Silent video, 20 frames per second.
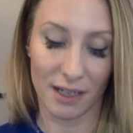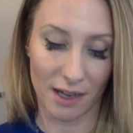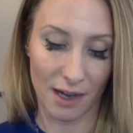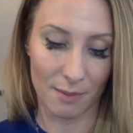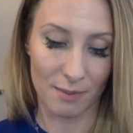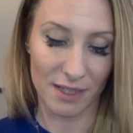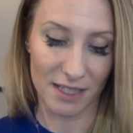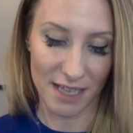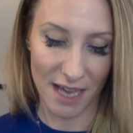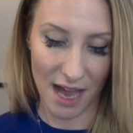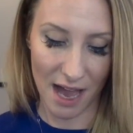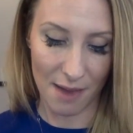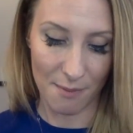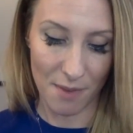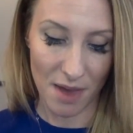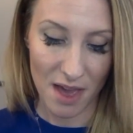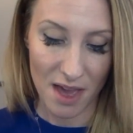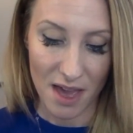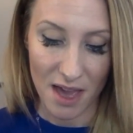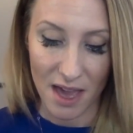to come in
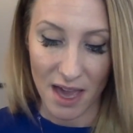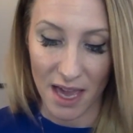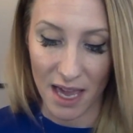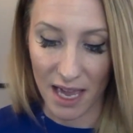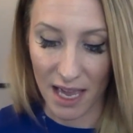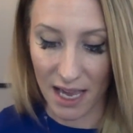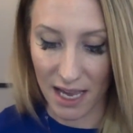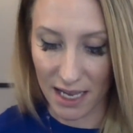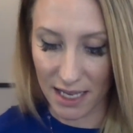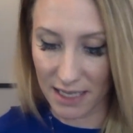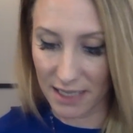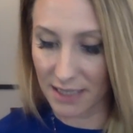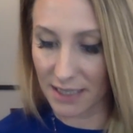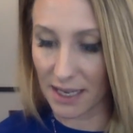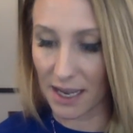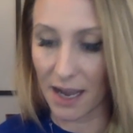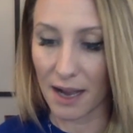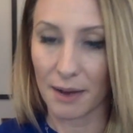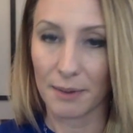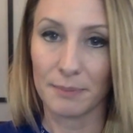time. And
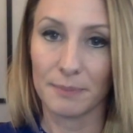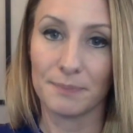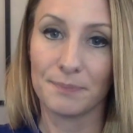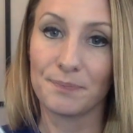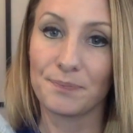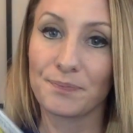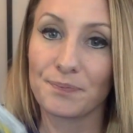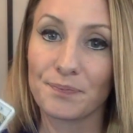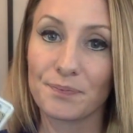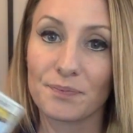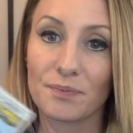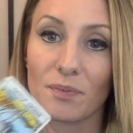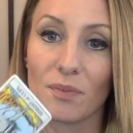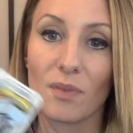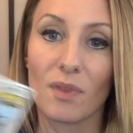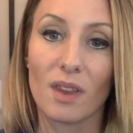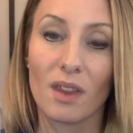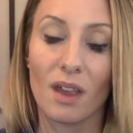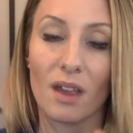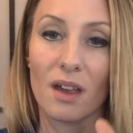um,
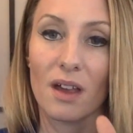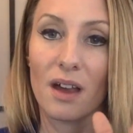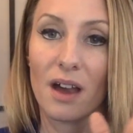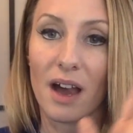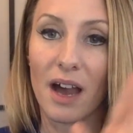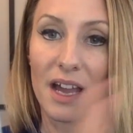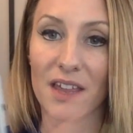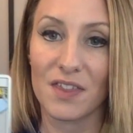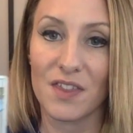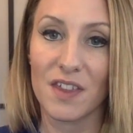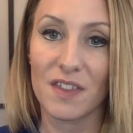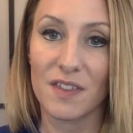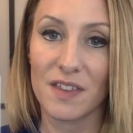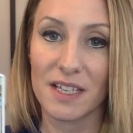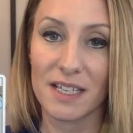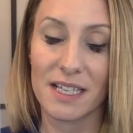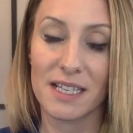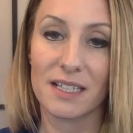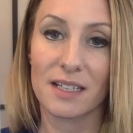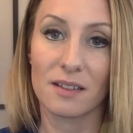I think
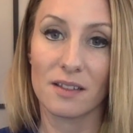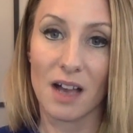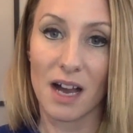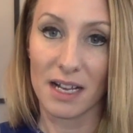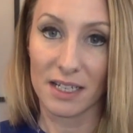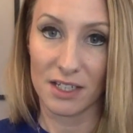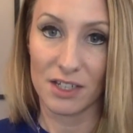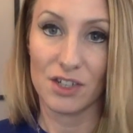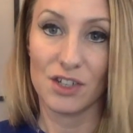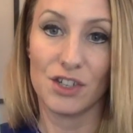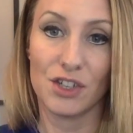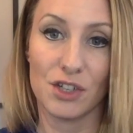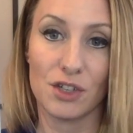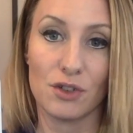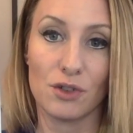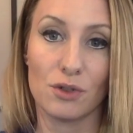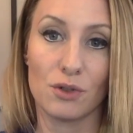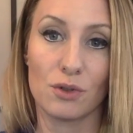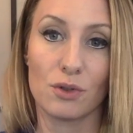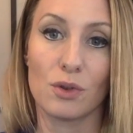this is a lot to
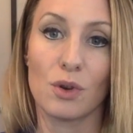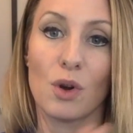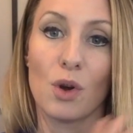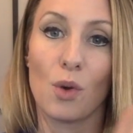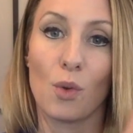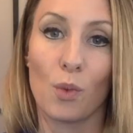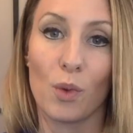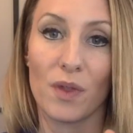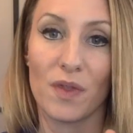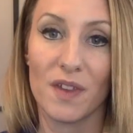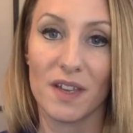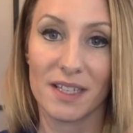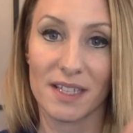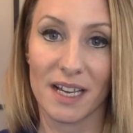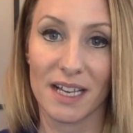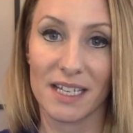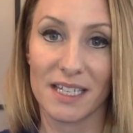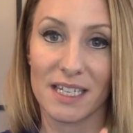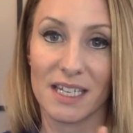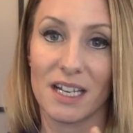do with this
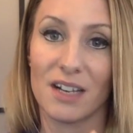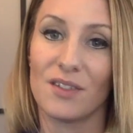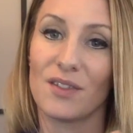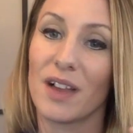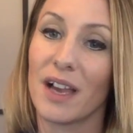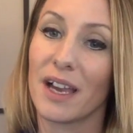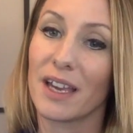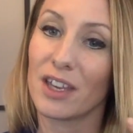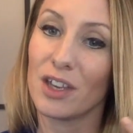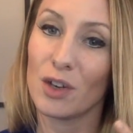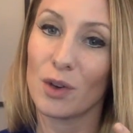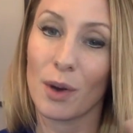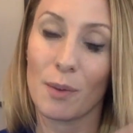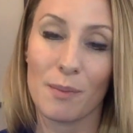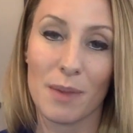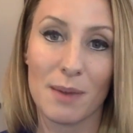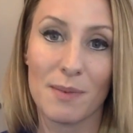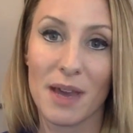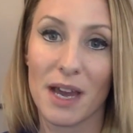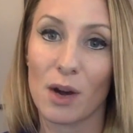idea of like, you know what,
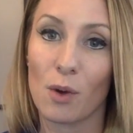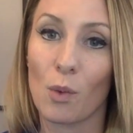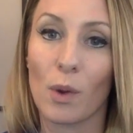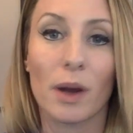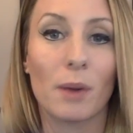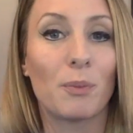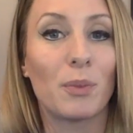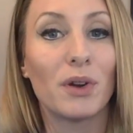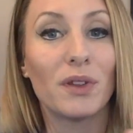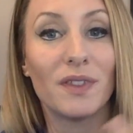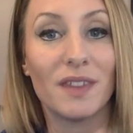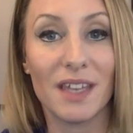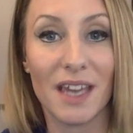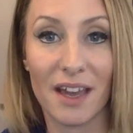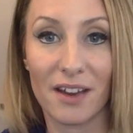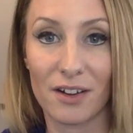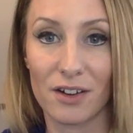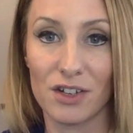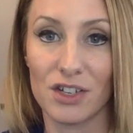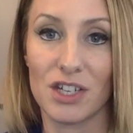maybe I don't want to put the
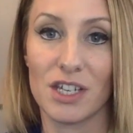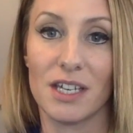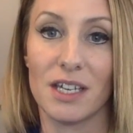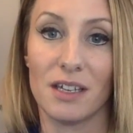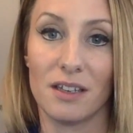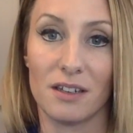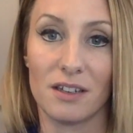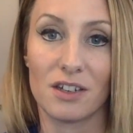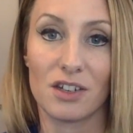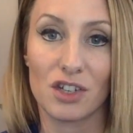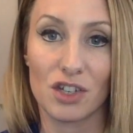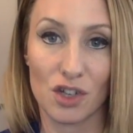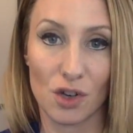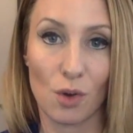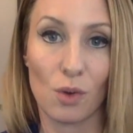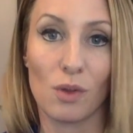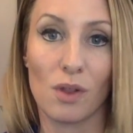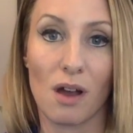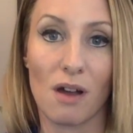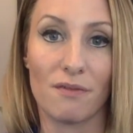energy in to
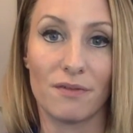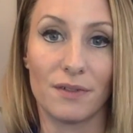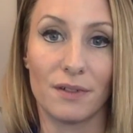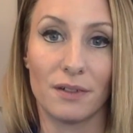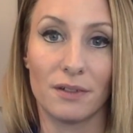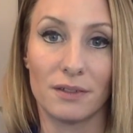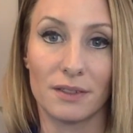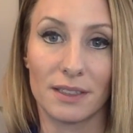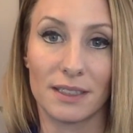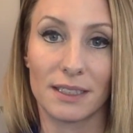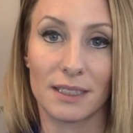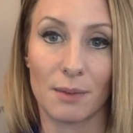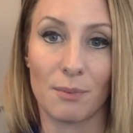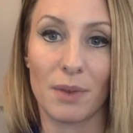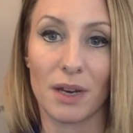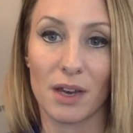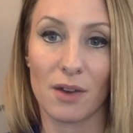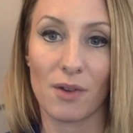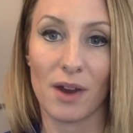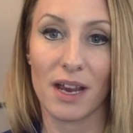show love to
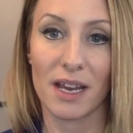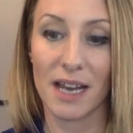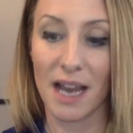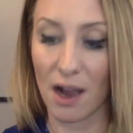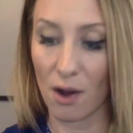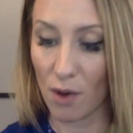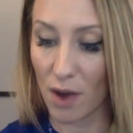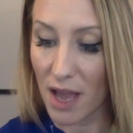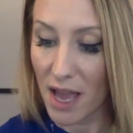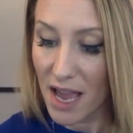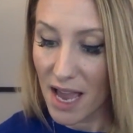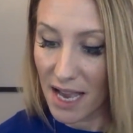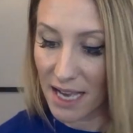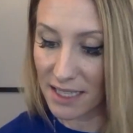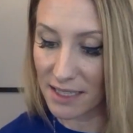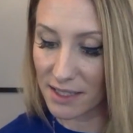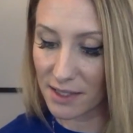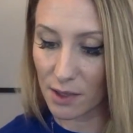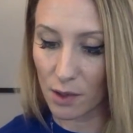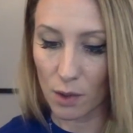somebody right now.
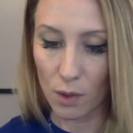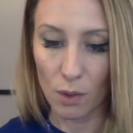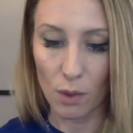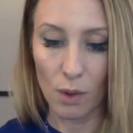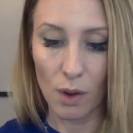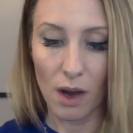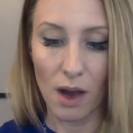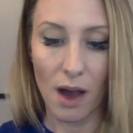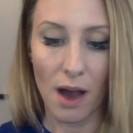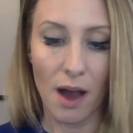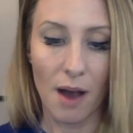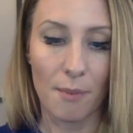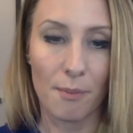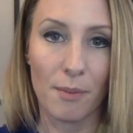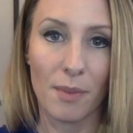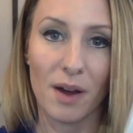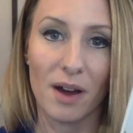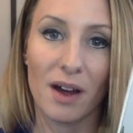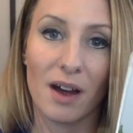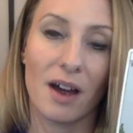And so
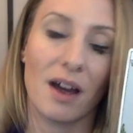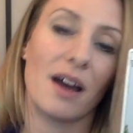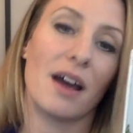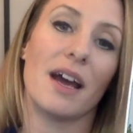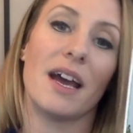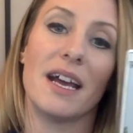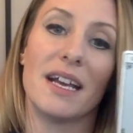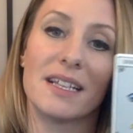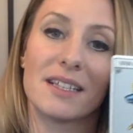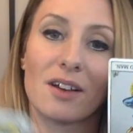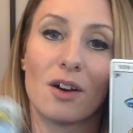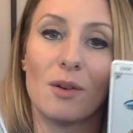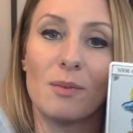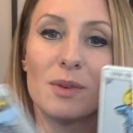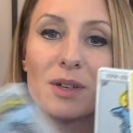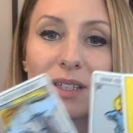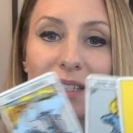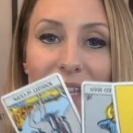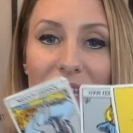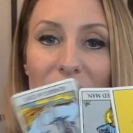um, it's
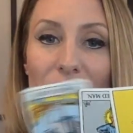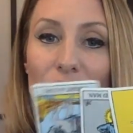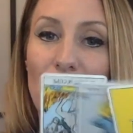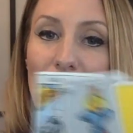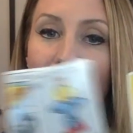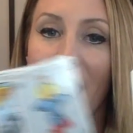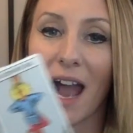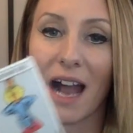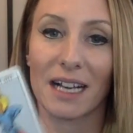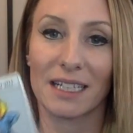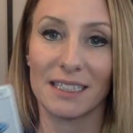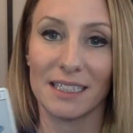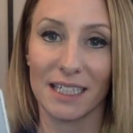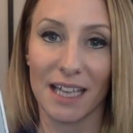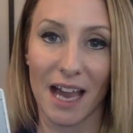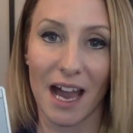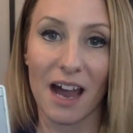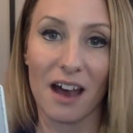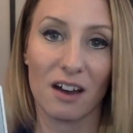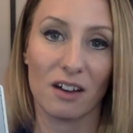almost like you're acting
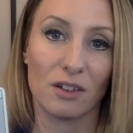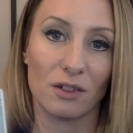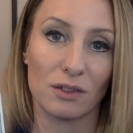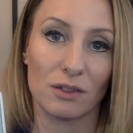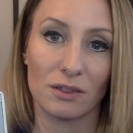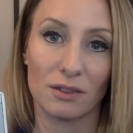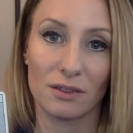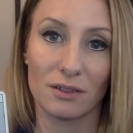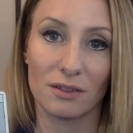out.